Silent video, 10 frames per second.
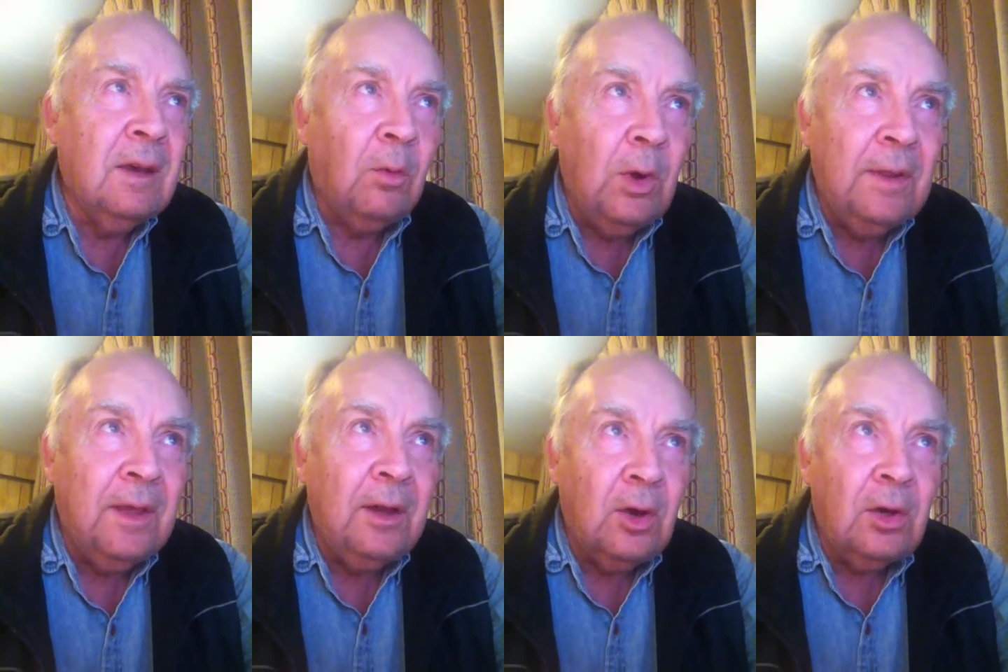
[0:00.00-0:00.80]
When
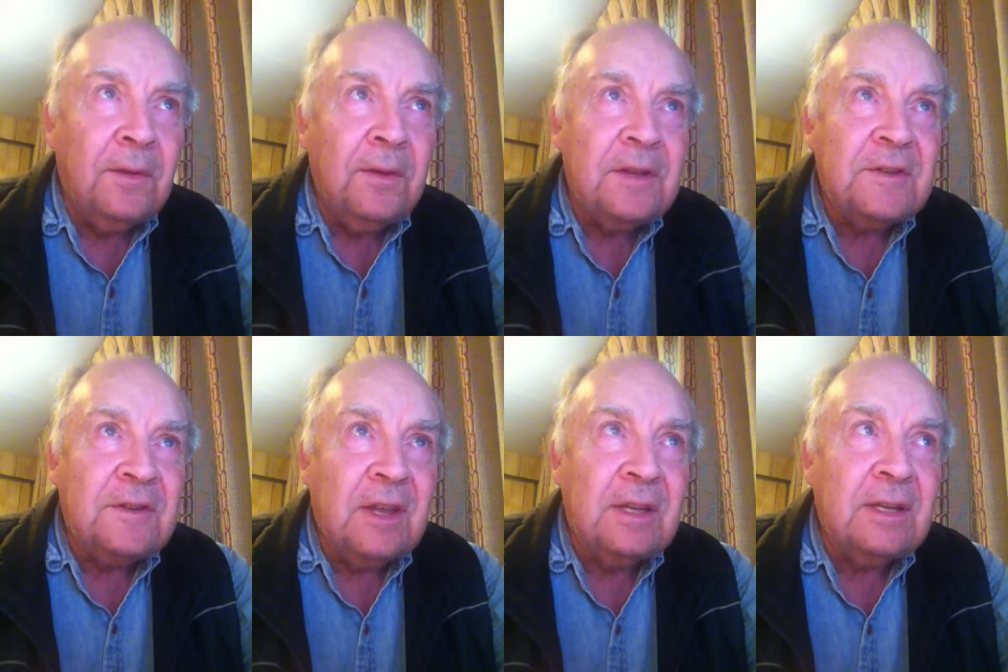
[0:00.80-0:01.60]
they heard these
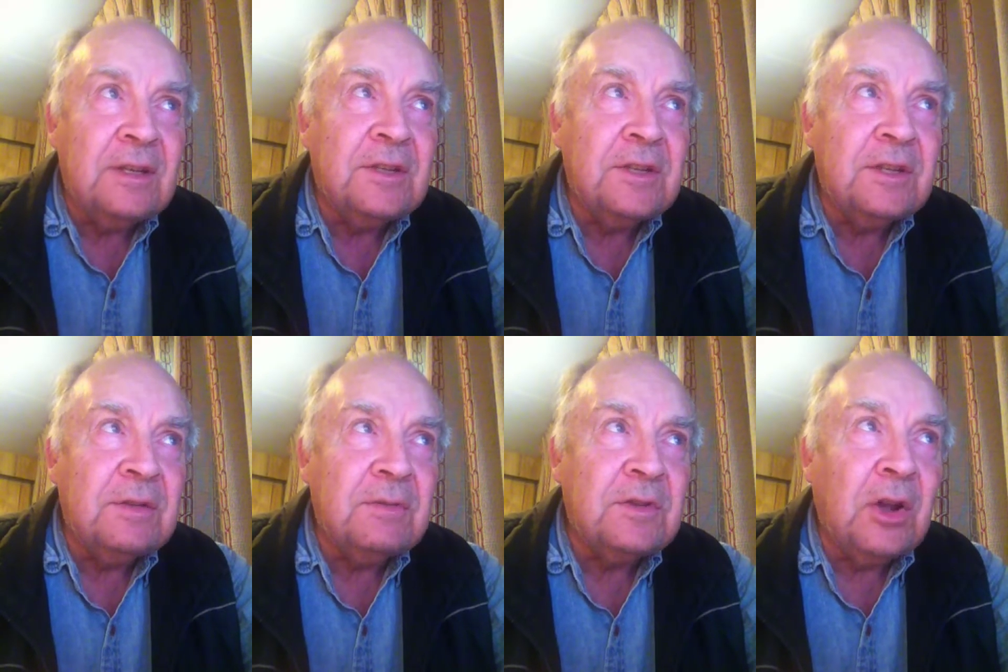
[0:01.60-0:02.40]
things,
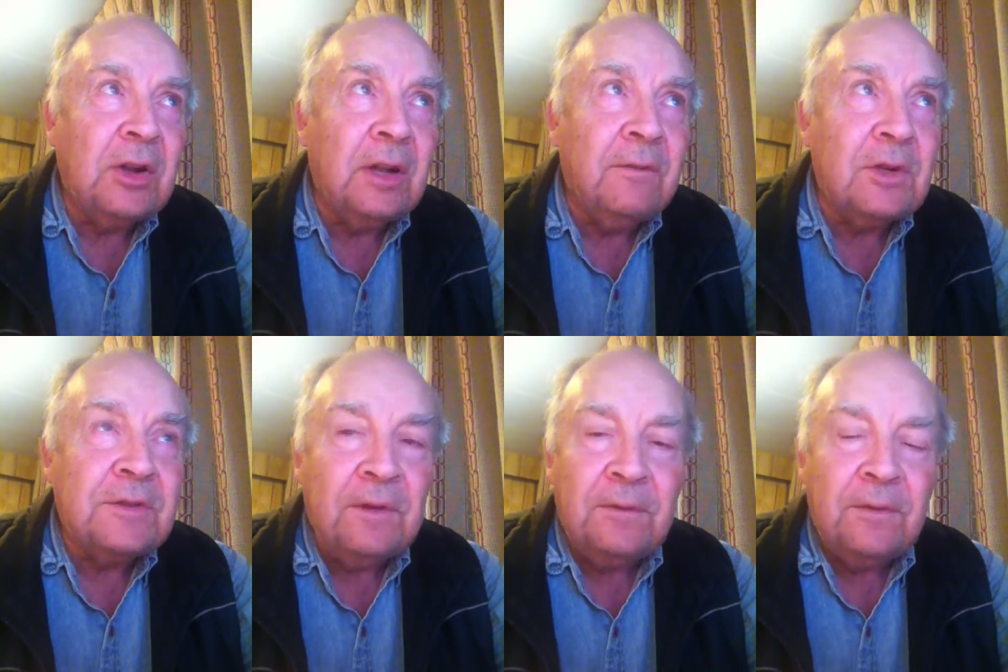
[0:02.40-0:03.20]
starting in verse
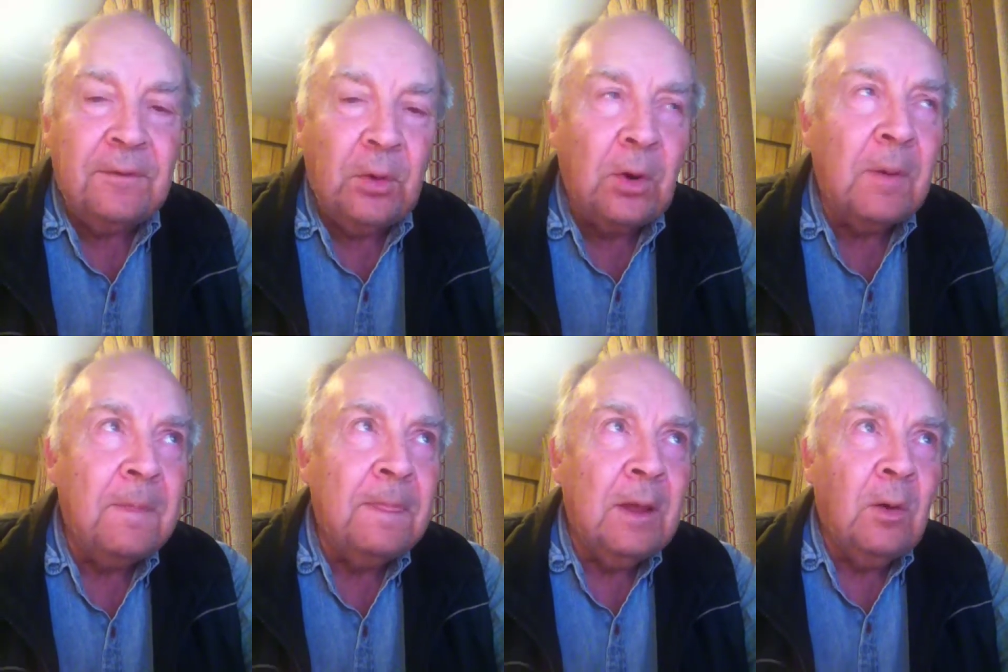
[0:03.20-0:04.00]
fifty-four,
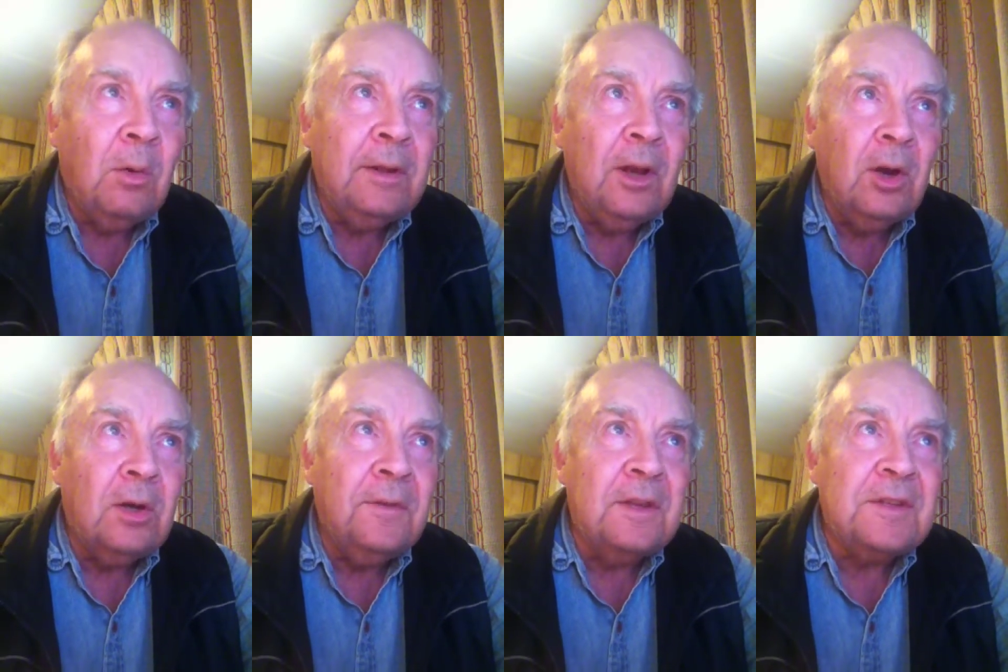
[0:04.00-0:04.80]
when they
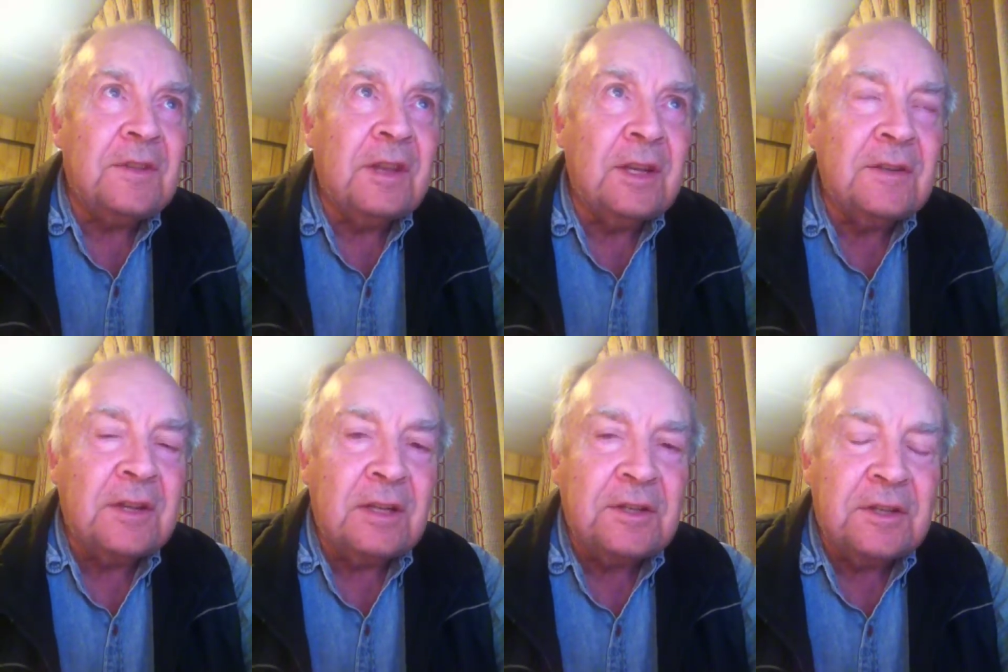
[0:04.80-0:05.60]
heard these things
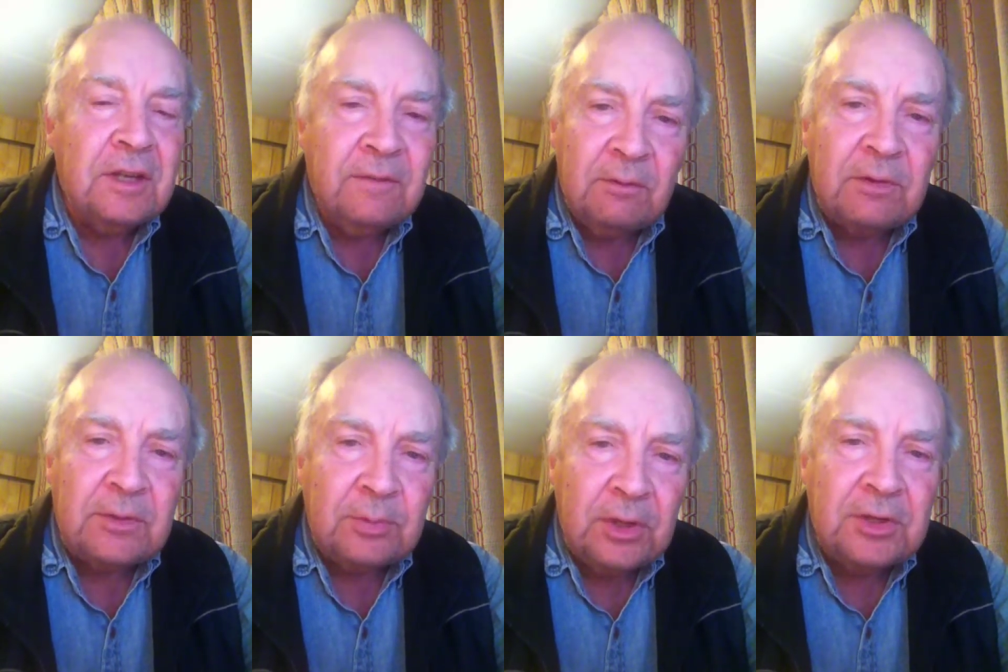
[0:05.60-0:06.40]
that Stephen was
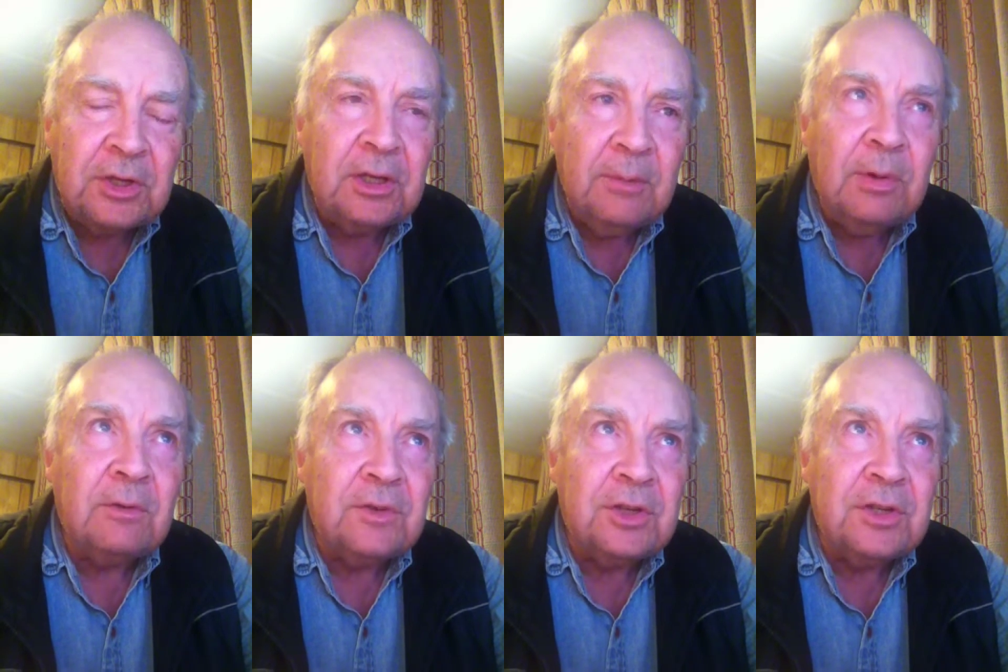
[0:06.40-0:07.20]
preaching
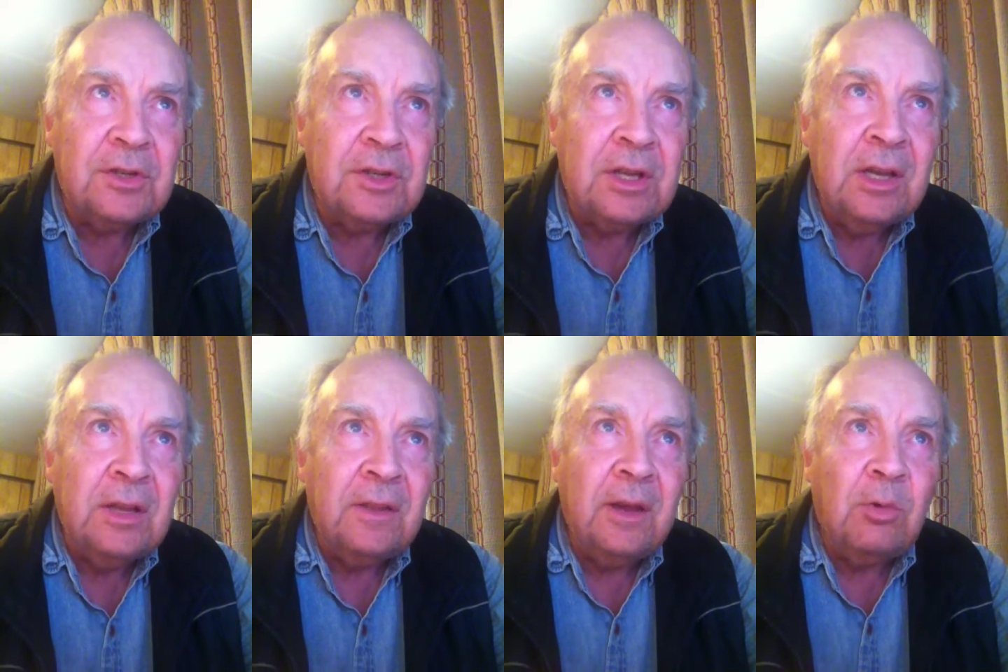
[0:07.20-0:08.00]
about Jesus,
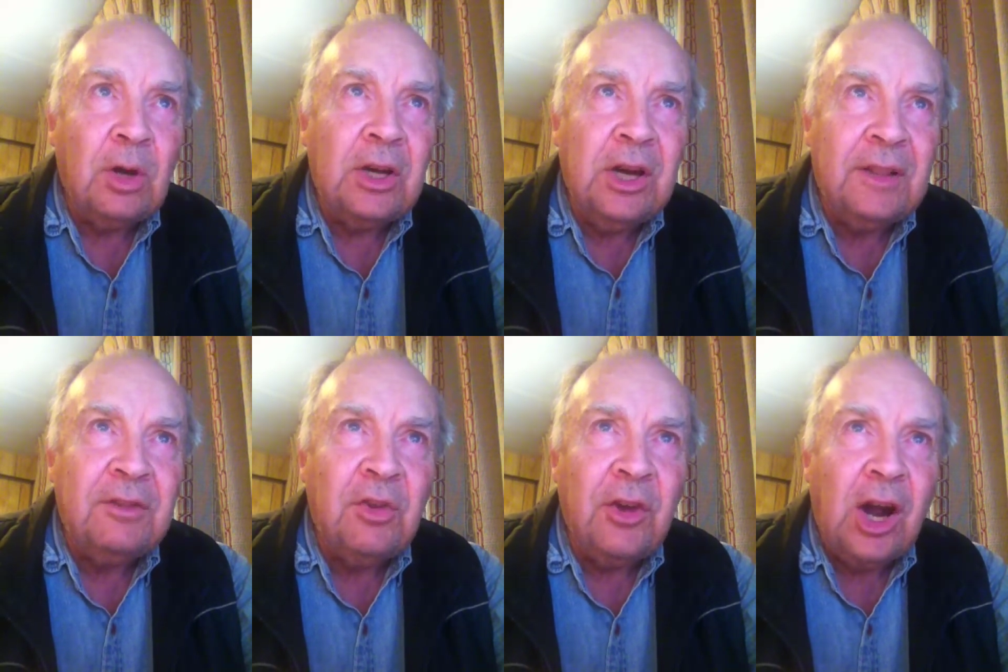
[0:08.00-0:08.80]
they were cut
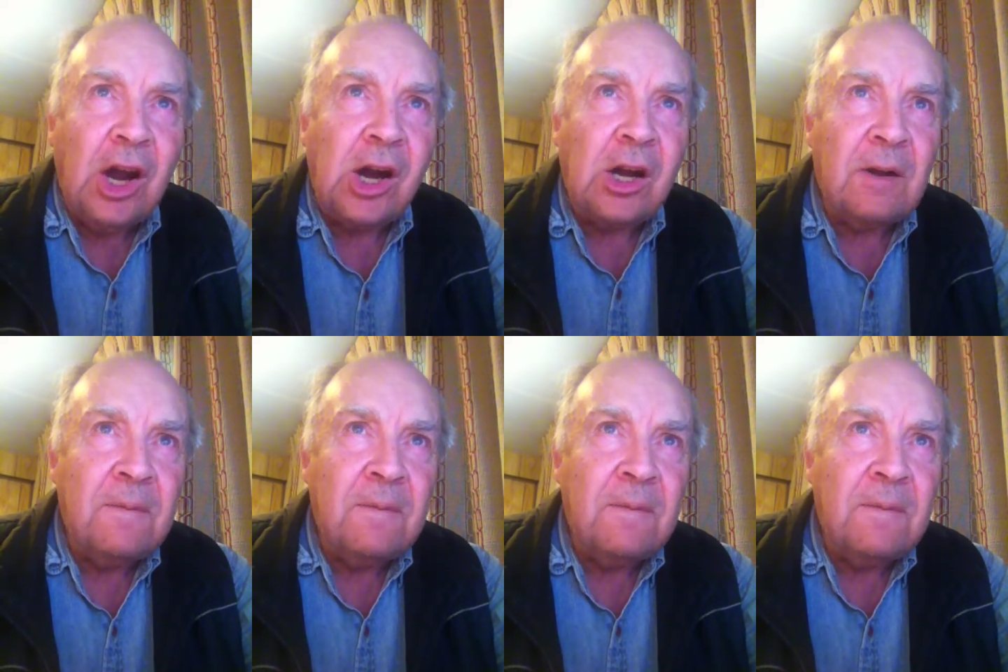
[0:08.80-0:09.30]
to the heart.